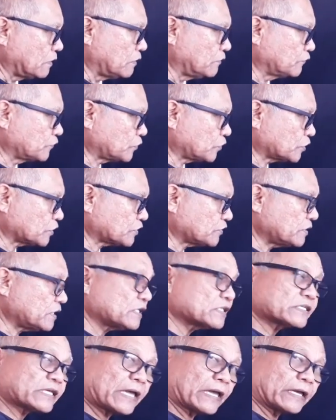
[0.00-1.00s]
Of course,
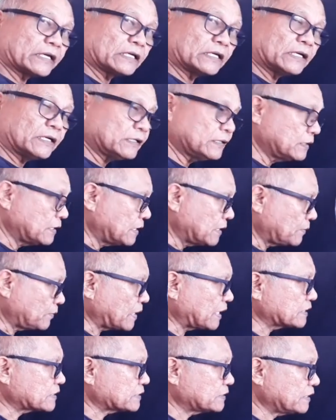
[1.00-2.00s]
this angle
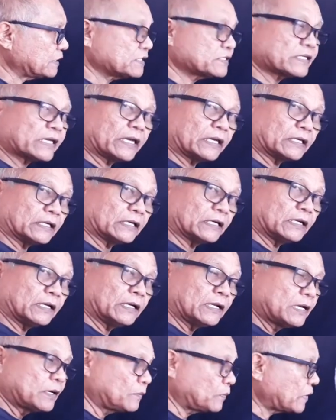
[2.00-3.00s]
plus this
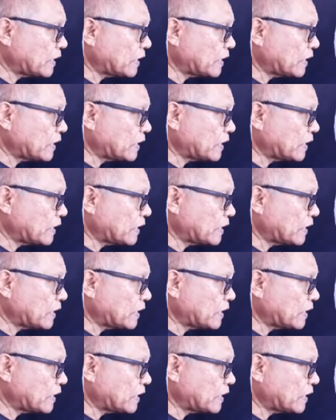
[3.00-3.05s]
angle